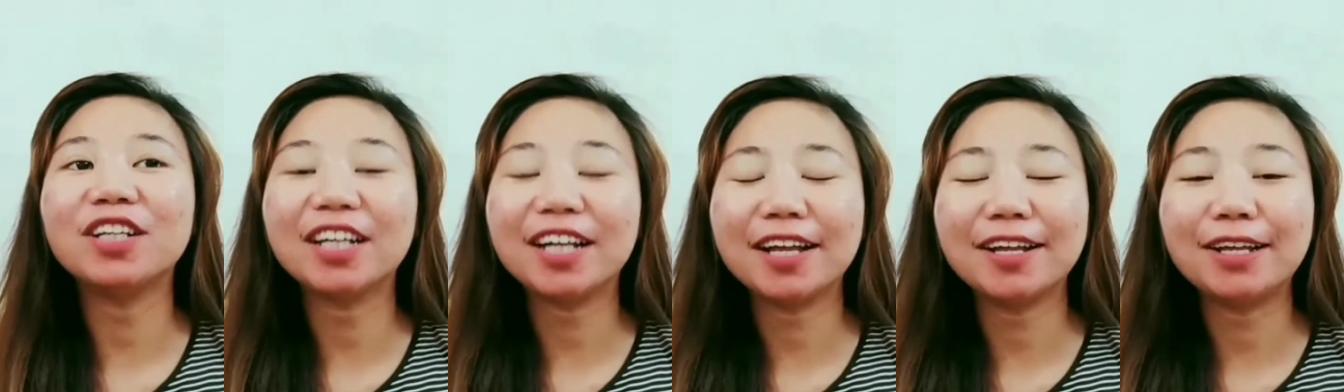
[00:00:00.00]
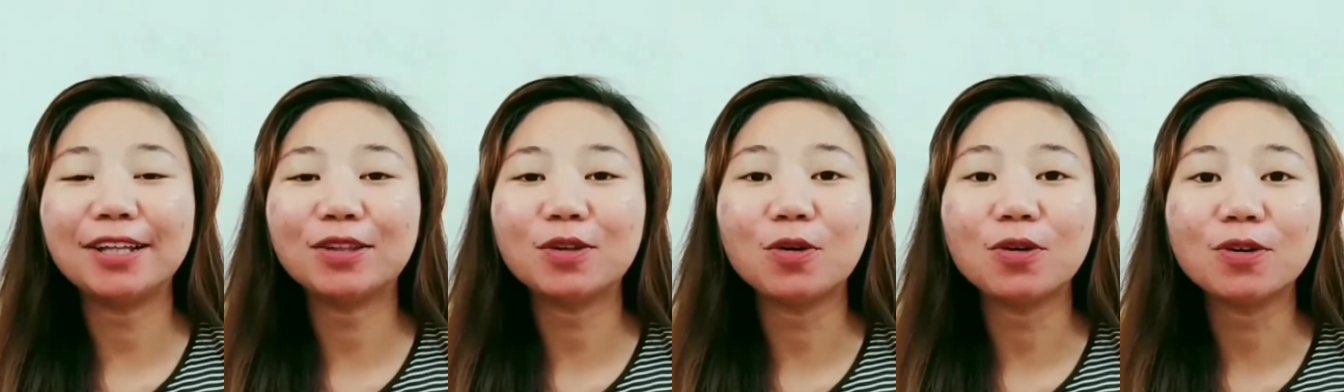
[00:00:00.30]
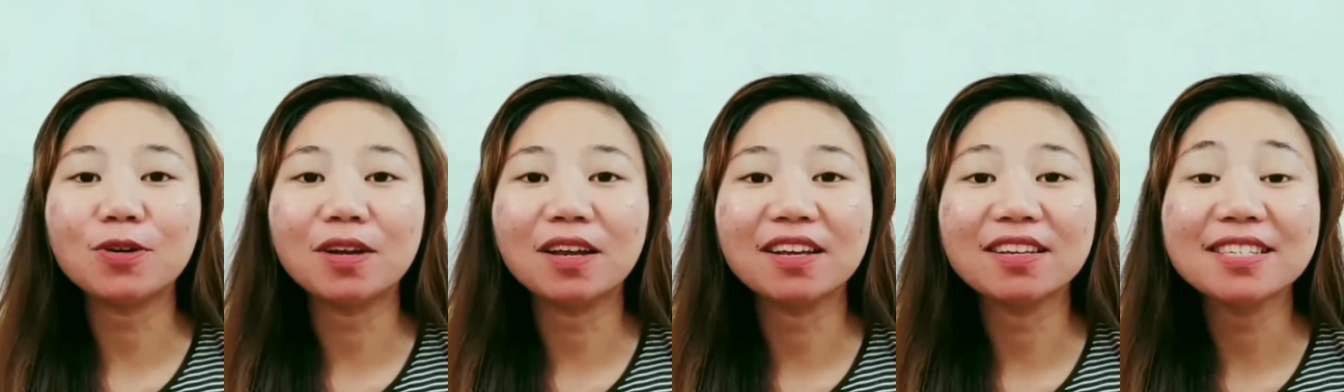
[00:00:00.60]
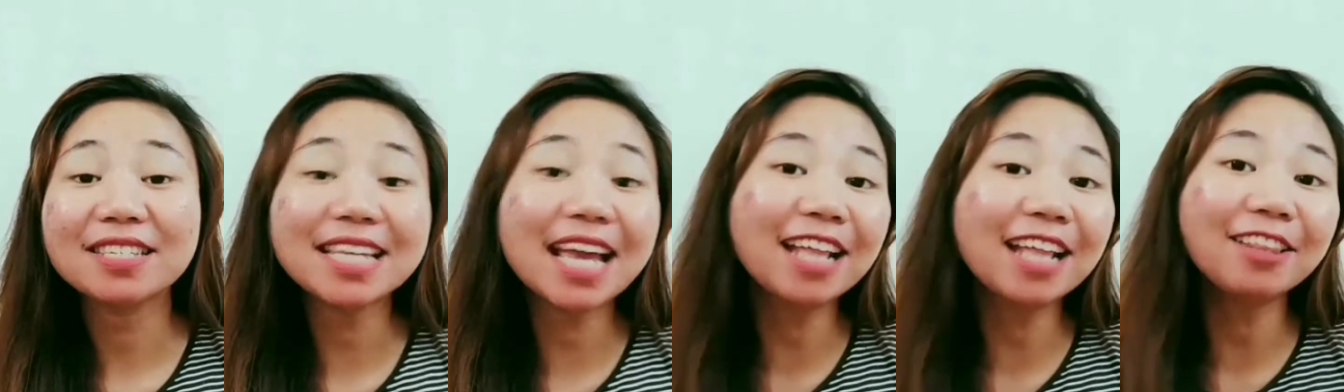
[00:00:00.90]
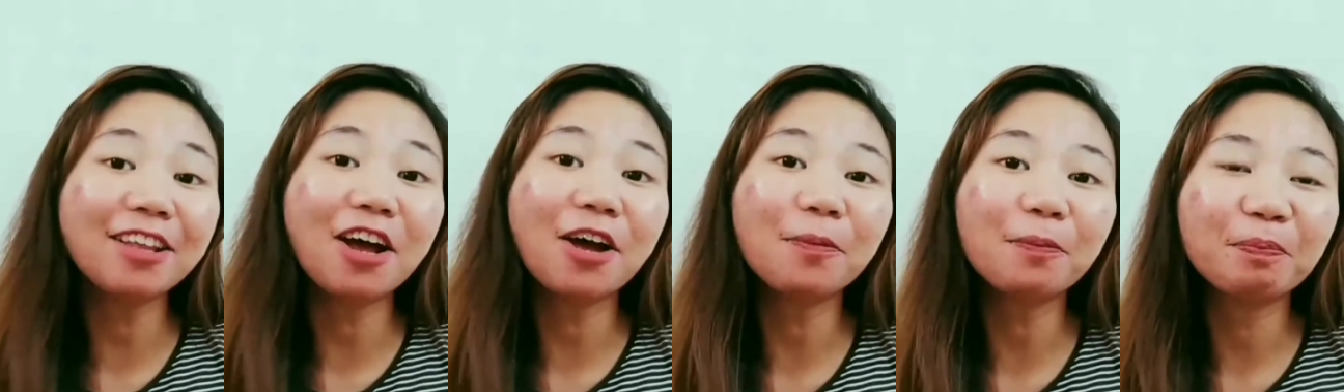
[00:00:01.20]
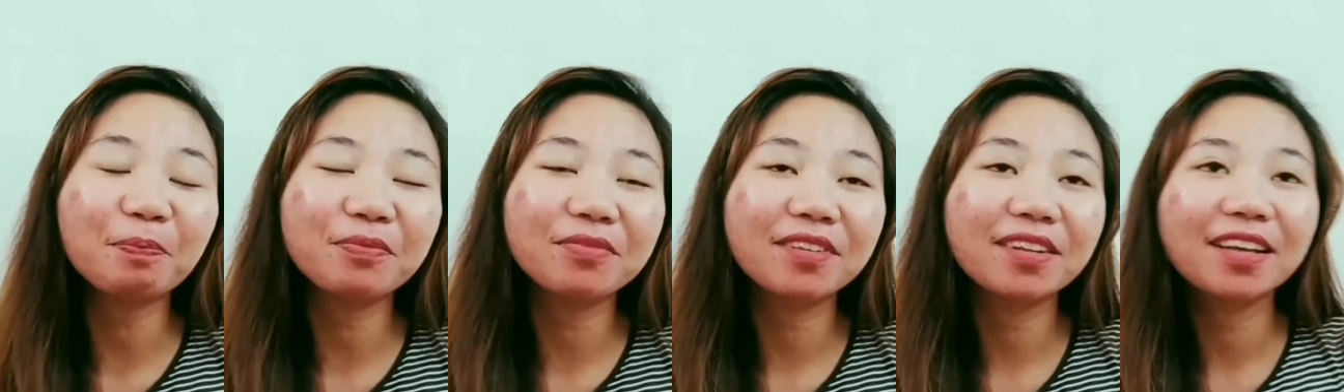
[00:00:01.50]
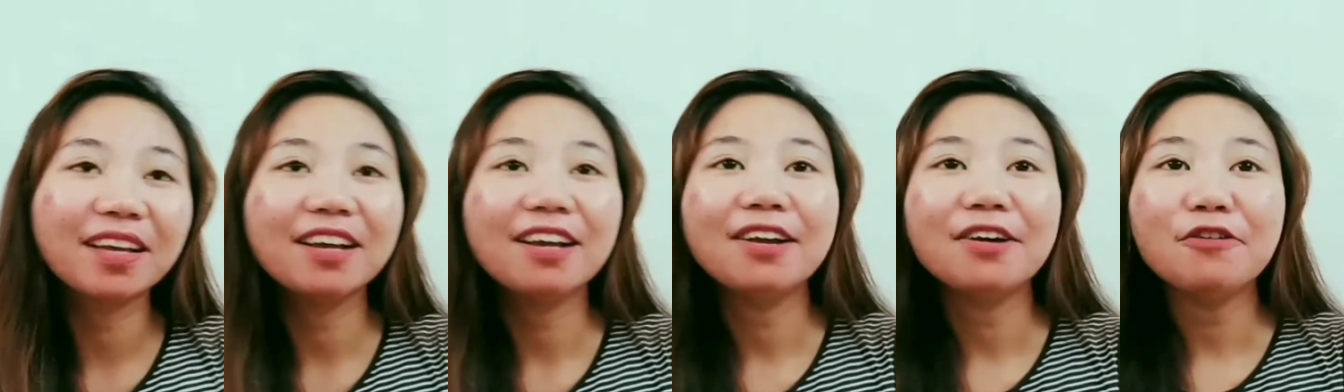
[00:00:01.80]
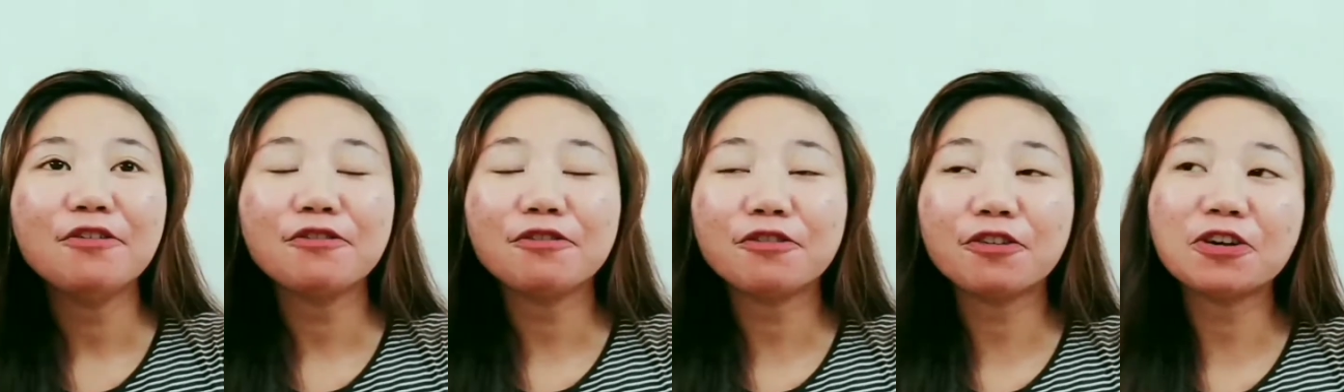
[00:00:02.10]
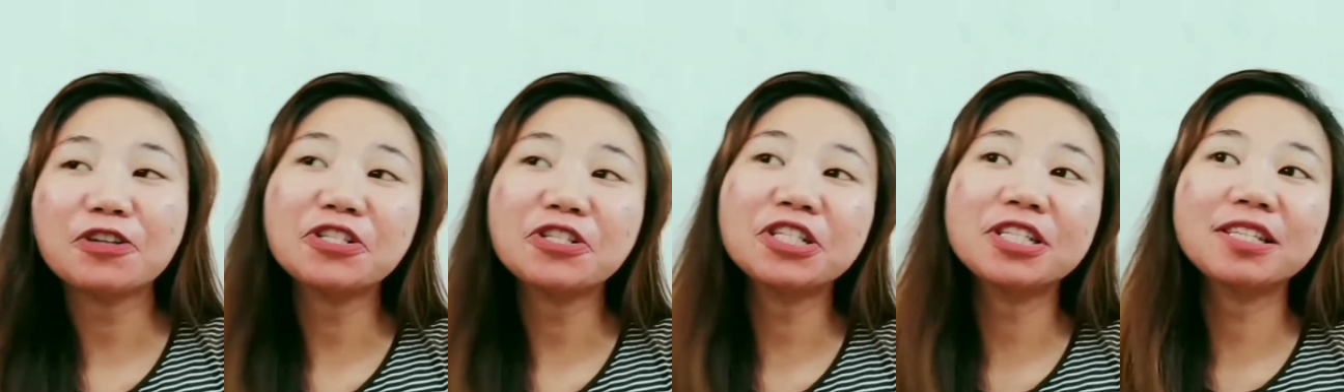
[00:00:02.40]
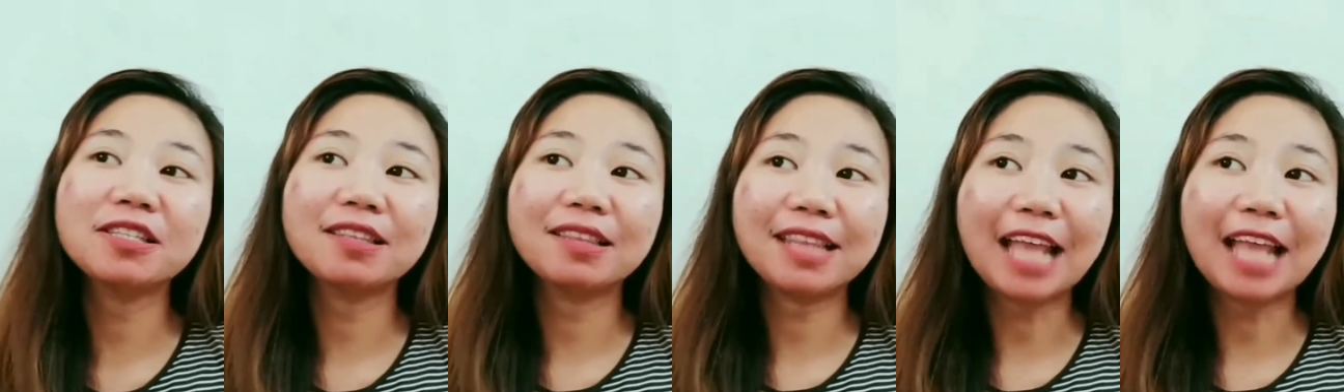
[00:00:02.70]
ng ganitong setup. First